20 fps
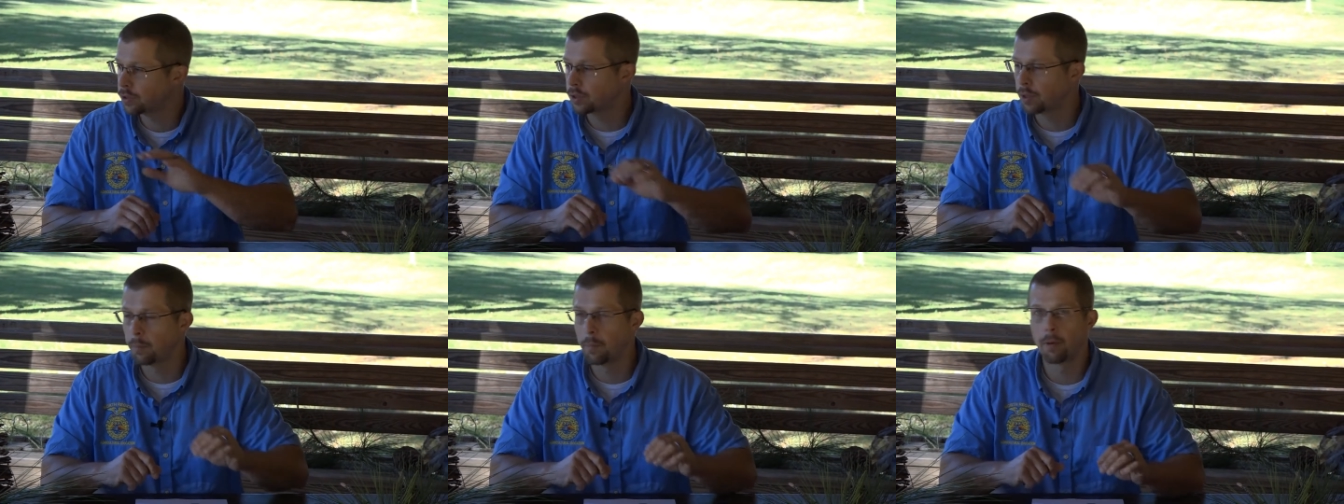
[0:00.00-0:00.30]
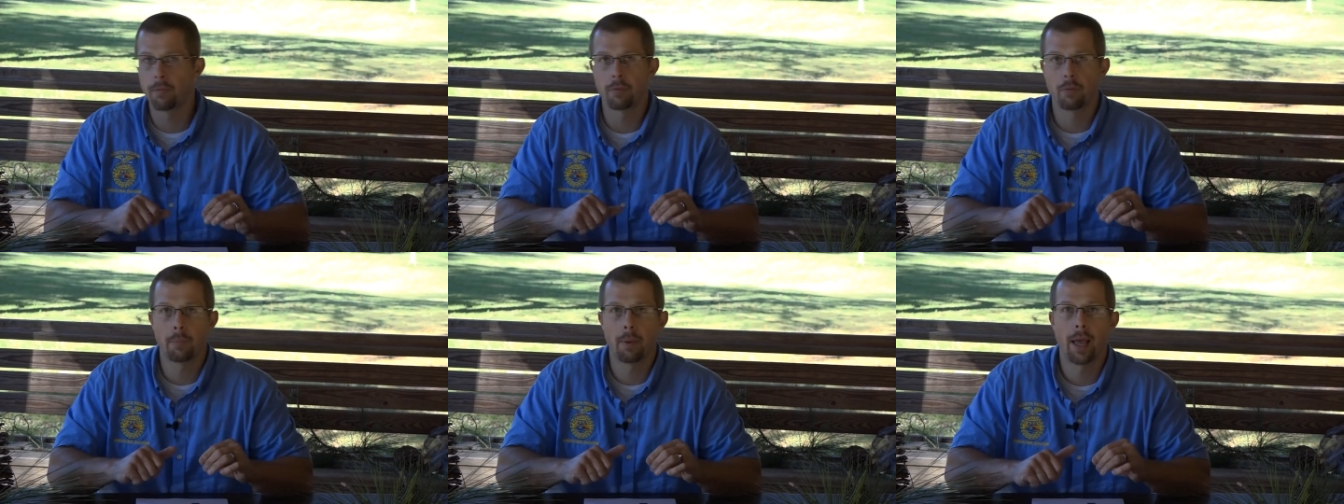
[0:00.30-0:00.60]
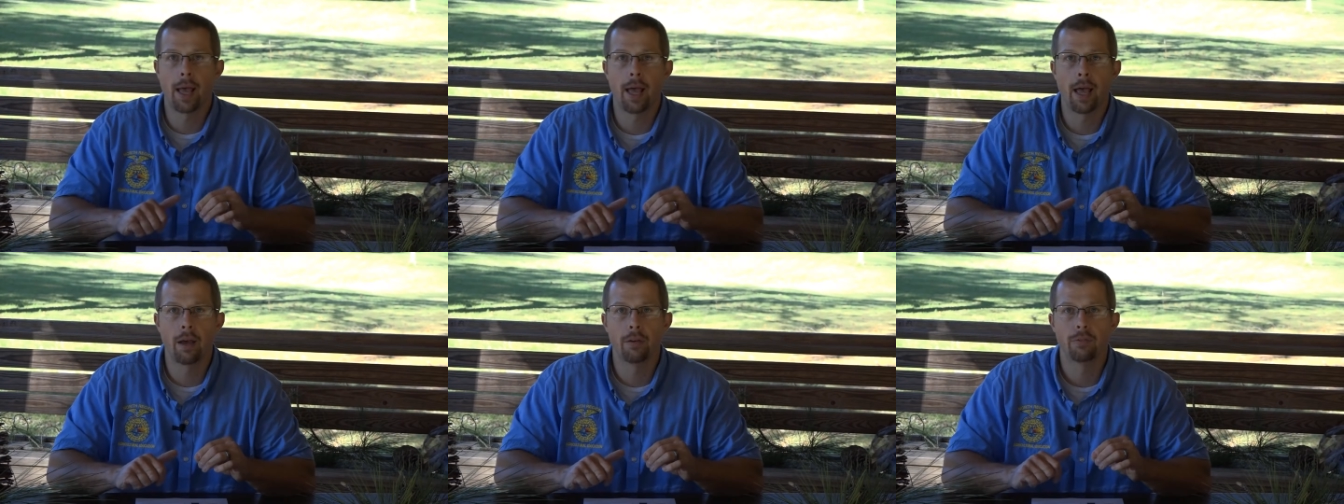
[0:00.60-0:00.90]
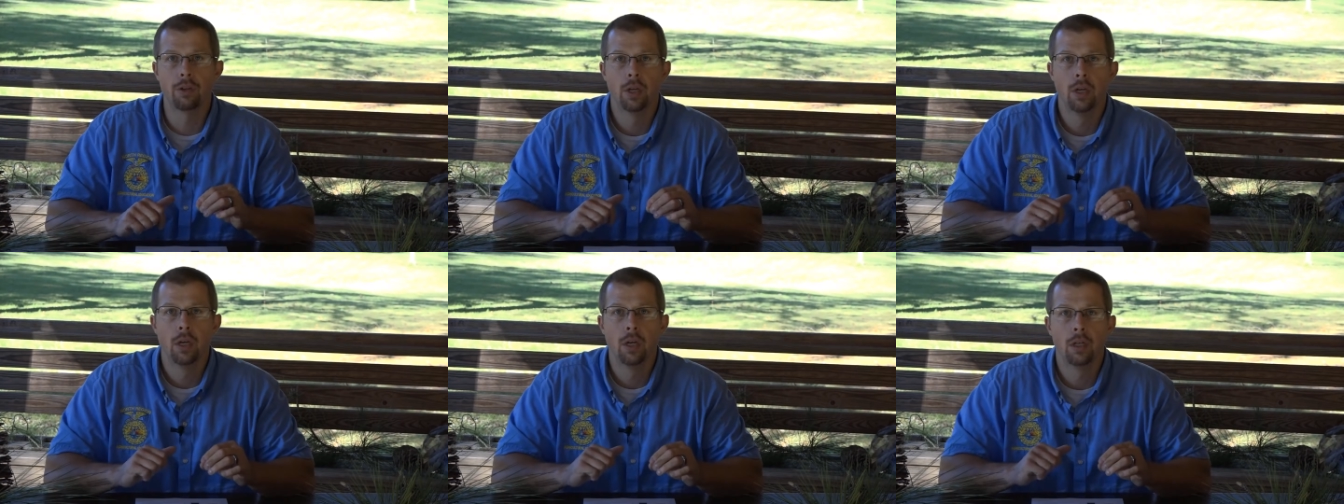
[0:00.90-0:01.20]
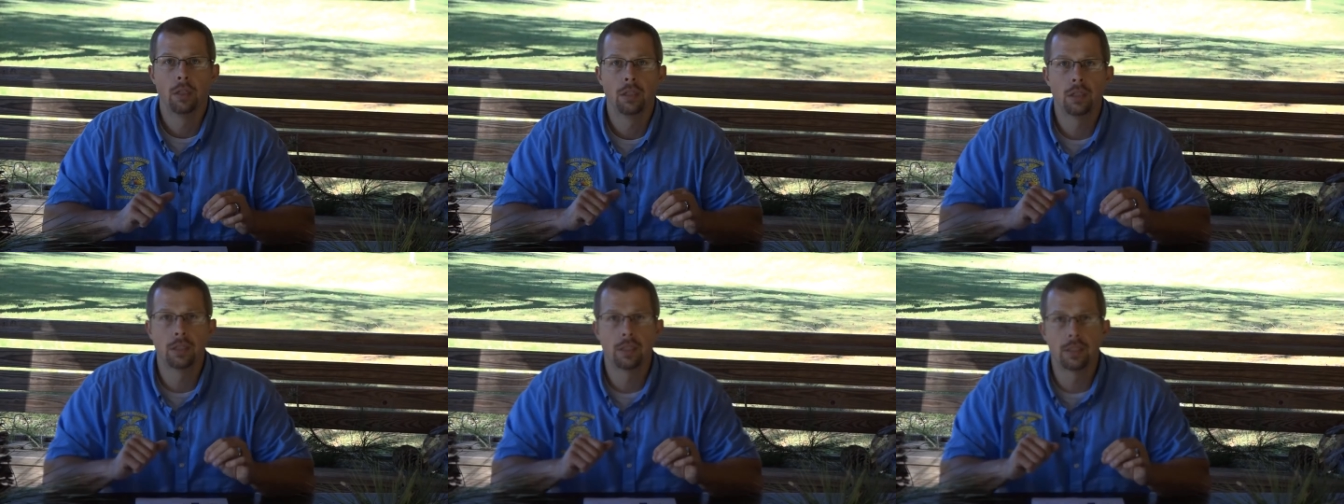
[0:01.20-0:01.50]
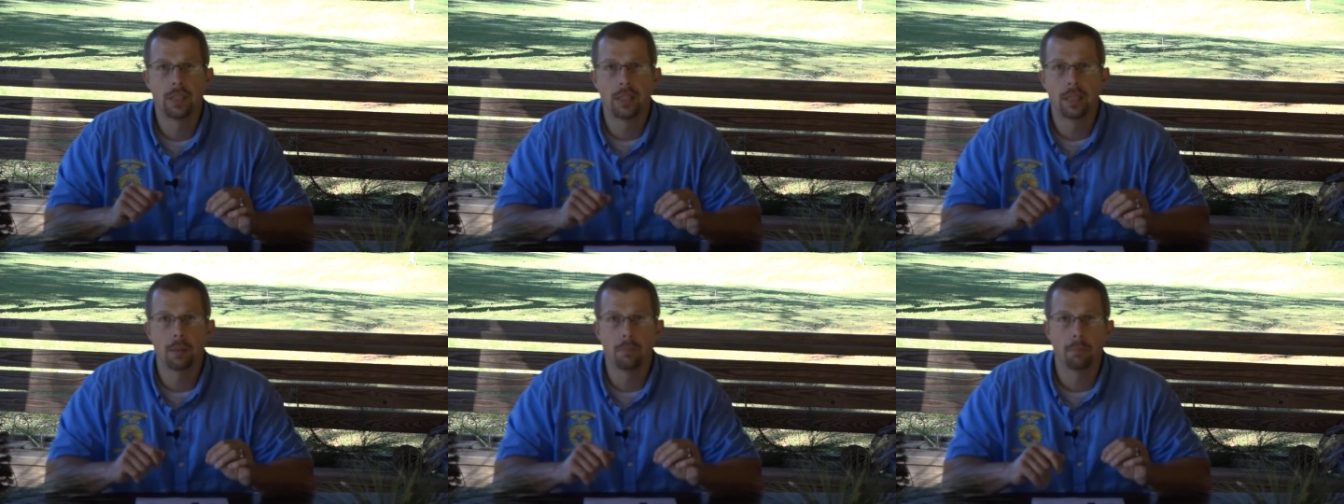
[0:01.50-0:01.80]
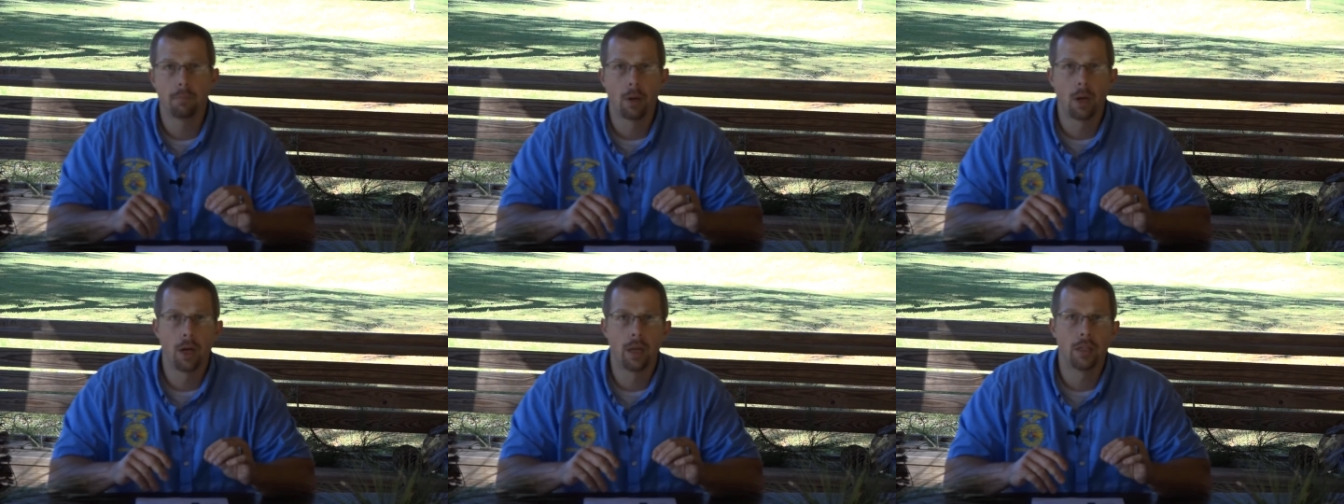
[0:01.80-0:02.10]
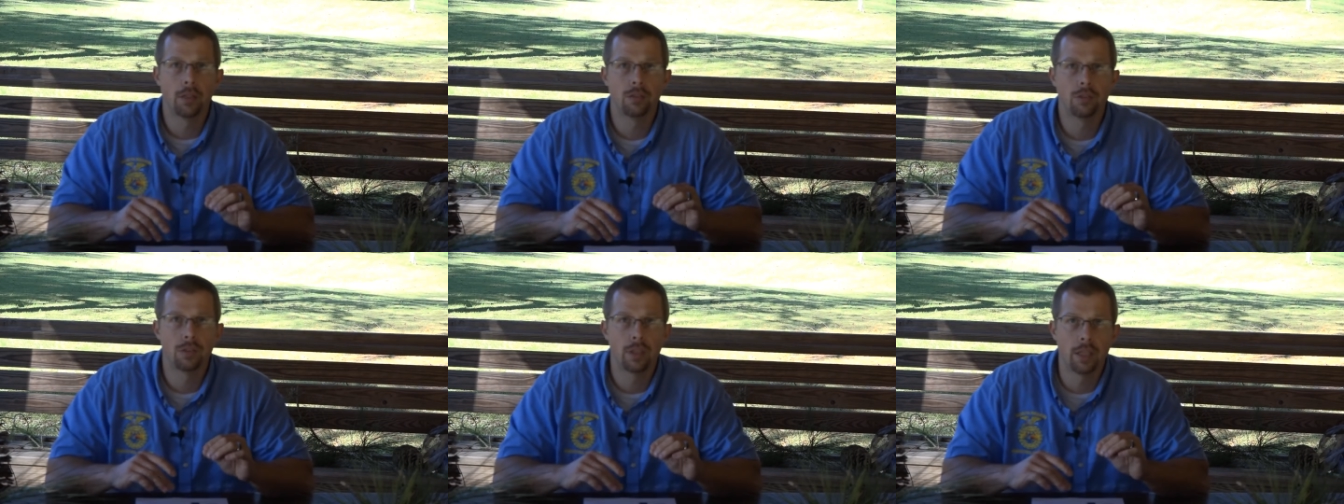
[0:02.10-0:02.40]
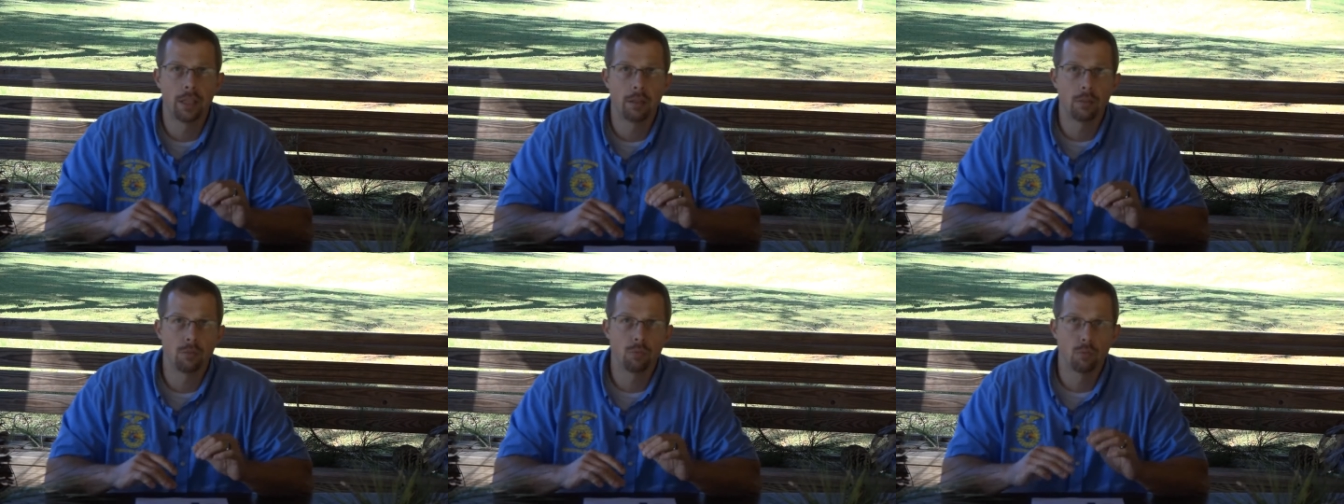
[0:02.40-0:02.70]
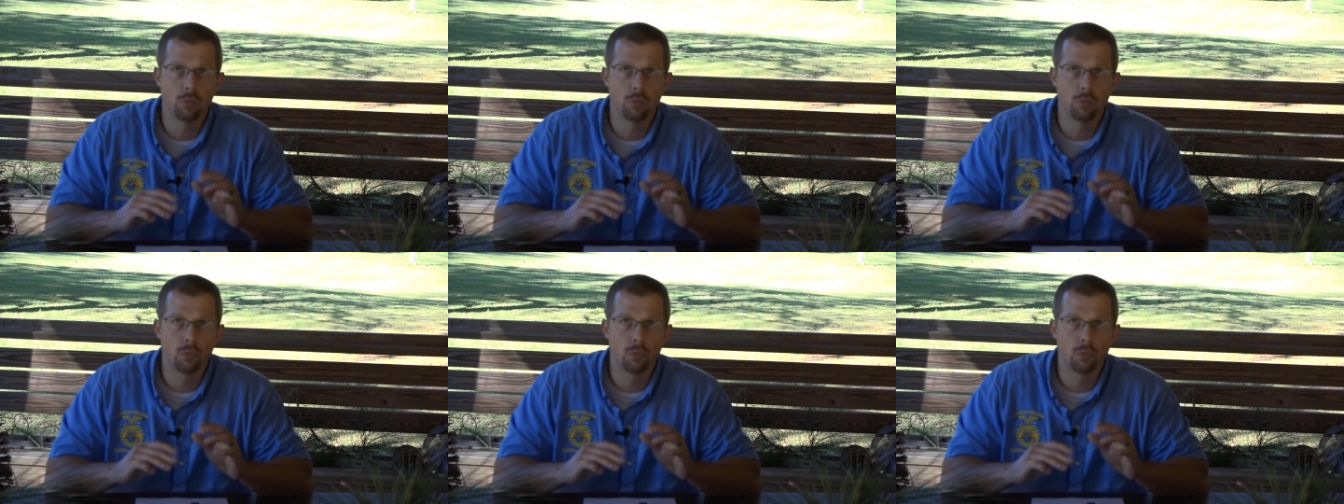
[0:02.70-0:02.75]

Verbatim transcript: Some of them have distinct buds that